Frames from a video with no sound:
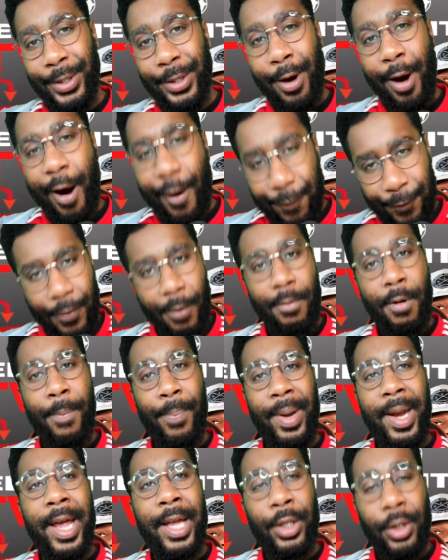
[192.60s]
know, our former
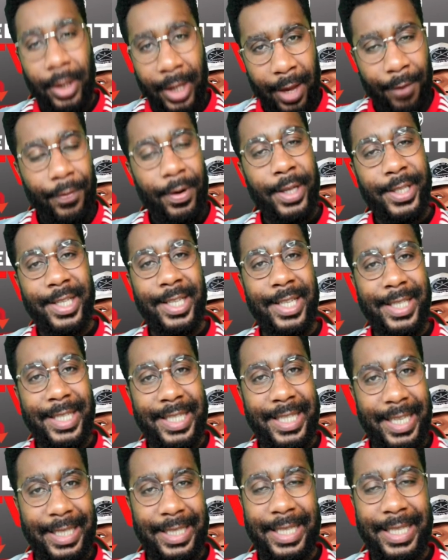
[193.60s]
player giving us an
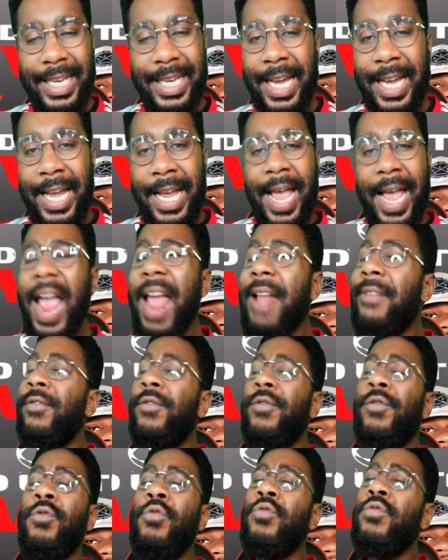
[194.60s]
assist. And
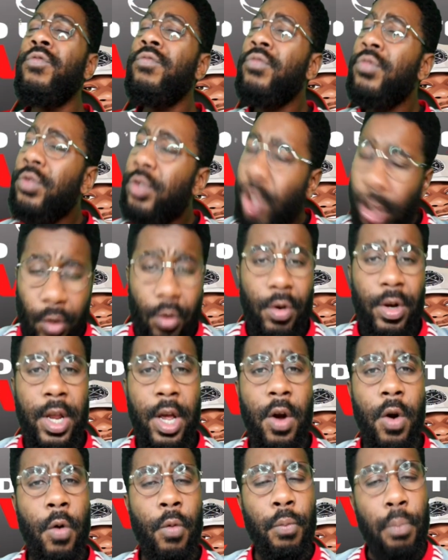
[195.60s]
2
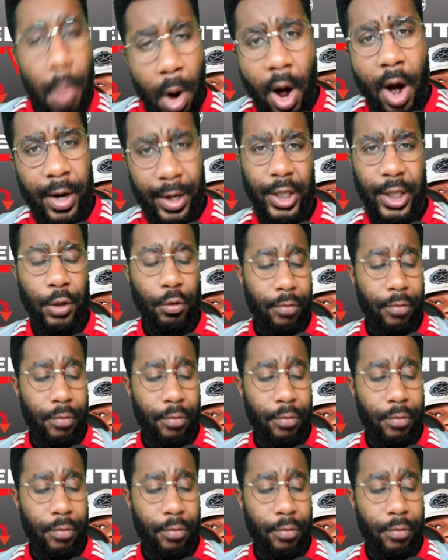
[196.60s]
0 Marcus